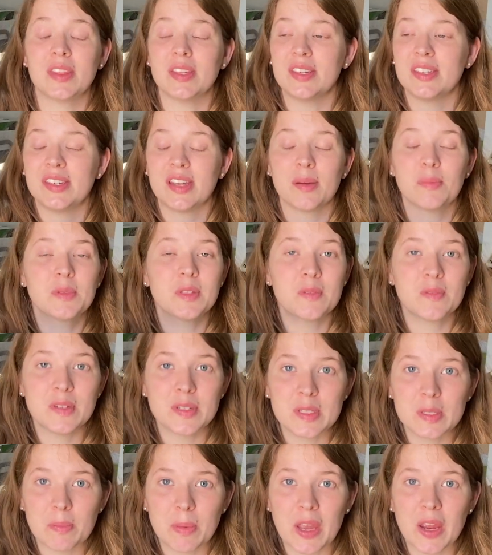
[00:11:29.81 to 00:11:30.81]
the depths of
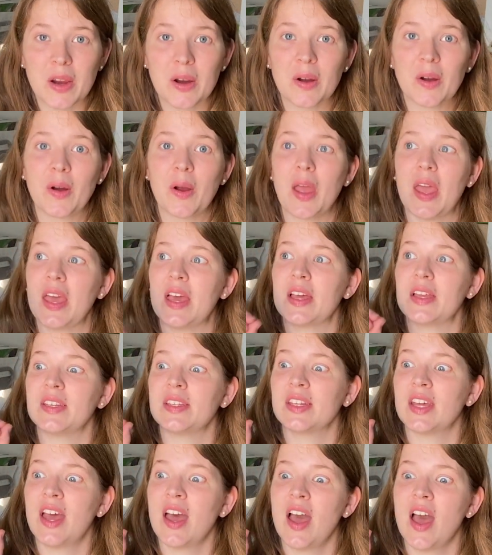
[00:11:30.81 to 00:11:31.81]
despair and,